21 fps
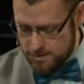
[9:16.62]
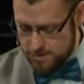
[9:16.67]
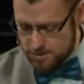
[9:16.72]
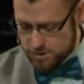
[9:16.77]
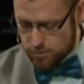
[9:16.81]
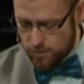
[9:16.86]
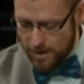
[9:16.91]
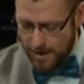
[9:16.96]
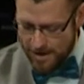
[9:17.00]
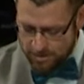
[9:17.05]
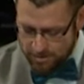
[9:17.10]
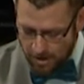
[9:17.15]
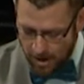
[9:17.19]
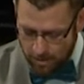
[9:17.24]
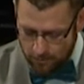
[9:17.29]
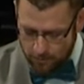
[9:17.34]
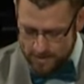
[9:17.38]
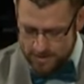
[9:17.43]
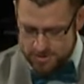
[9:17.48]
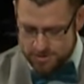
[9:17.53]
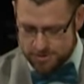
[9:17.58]
So, what I
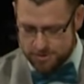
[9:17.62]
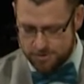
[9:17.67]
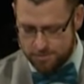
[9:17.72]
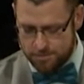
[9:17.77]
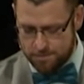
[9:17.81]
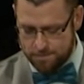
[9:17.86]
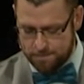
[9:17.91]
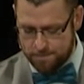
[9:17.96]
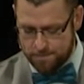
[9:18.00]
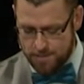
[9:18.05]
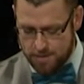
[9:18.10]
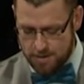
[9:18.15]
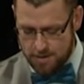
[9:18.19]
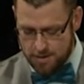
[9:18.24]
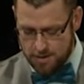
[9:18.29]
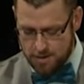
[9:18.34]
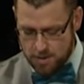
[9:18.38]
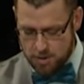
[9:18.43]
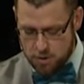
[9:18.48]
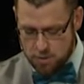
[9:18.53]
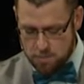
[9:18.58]
thought we'd do,
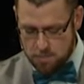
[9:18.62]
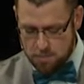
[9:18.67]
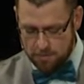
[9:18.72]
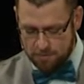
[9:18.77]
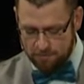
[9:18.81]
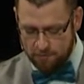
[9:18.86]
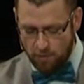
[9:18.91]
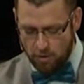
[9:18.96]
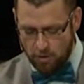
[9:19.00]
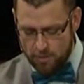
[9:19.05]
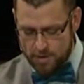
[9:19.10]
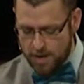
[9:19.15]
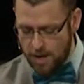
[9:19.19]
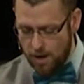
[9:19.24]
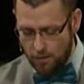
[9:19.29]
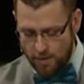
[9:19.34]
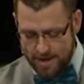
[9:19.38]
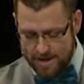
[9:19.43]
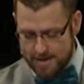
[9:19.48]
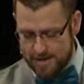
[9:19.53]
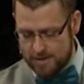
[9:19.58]
before we
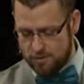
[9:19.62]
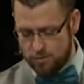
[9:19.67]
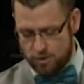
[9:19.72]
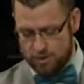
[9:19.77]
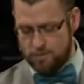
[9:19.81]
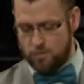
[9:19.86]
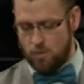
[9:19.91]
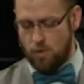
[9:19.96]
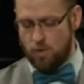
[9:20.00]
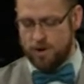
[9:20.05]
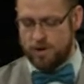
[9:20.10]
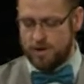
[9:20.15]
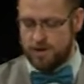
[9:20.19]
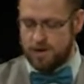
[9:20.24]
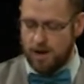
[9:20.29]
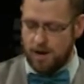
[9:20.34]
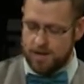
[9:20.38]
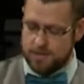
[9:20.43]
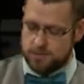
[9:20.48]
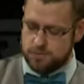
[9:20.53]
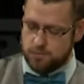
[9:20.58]
go in and look more into
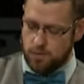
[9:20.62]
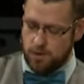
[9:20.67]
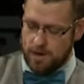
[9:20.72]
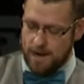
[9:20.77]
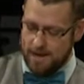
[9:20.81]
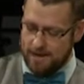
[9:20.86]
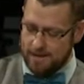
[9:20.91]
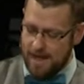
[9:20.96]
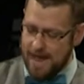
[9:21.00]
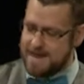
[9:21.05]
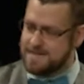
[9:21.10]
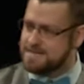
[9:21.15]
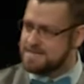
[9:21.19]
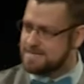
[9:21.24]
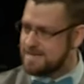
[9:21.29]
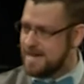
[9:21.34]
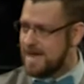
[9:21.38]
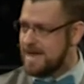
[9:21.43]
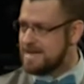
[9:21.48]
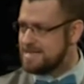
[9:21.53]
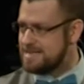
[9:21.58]
God's Word, I'd like to
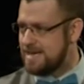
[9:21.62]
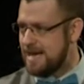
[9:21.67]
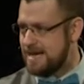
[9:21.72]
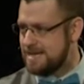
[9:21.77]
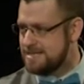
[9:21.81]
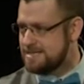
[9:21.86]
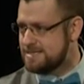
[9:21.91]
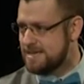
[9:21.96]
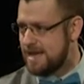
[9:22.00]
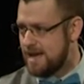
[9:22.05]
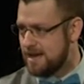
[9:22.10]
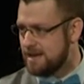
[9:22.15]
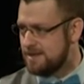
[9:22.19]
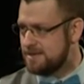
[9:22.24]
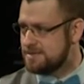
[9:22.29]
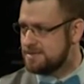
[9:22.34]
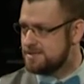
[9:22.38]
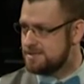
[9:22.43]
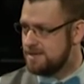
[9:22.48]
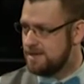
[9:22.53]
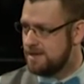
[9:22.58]
take 10
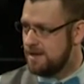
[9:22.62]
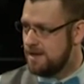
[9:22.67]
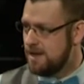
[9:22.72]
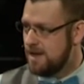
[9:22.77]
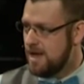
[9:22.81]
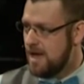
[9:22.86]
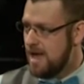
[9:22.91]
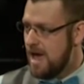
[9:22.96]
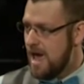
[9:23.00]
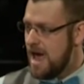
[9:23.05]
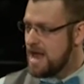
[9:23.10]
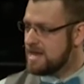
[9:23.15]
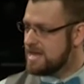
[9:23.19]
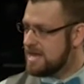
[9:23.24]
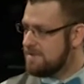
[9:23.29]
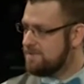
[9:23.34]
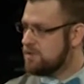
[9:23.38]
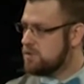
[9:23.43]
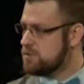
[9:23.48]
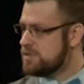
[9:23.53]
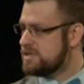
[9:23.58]
seconds and
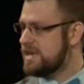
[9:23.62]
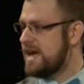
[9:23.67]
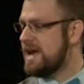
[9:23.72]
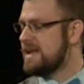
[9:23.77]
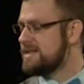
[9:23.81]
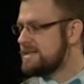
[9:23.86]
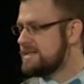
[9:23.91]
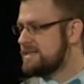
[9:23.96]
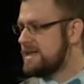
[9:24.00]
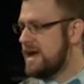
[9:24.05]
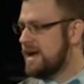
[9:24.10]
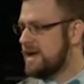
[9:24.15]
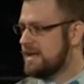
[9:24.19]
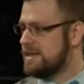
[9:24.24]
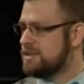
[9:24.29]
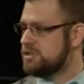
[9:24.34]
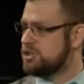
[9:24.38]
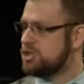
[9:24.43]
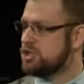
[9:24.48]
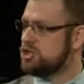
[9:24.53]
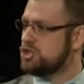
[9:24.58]
give you 10
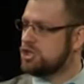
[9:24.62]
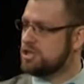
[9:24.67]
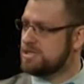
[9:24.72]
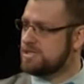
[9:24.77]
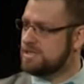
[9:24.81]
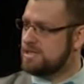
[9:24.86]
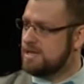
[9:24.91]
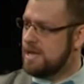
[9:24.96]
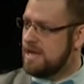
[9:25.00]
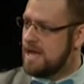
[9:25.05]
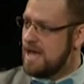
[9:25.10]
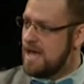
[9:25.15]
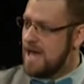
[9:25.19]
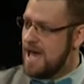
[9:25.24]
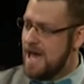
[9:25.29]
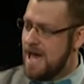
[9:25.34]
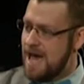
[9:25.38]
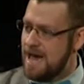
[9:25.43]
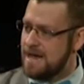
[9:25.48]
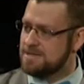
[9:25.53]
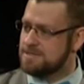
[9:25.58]
seconds to just
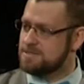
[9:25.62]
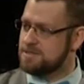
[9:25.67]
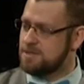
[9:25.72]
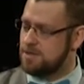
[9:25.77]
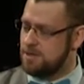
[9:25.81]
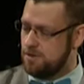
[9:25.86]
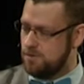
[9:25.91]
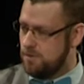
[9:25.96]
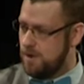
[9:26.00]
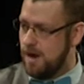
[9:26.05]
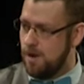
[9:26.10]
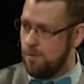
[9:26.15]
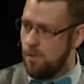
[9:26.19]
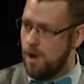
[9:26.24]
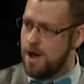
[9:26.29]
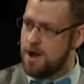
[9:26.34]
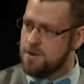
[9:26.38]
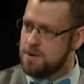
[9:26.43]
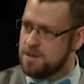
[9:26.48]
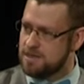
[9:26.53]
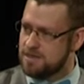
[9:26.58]
ask you, and I
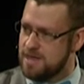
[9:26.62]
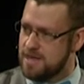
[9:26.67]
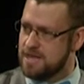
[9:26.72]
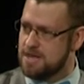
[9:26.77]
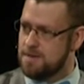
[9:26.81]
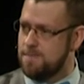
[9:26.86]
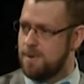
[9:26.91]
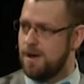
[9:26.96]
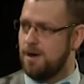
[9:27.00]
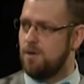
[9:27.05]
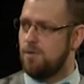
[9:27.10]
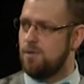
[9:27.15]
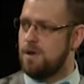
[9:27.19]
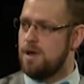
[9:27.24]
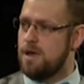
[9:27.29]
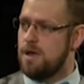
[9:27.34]
want you to think about